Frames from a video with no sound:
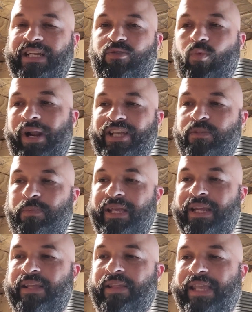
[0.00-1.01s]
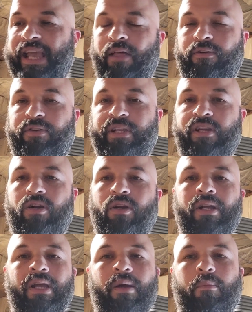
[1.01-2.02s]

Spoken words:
That's what I spent in the calendar year,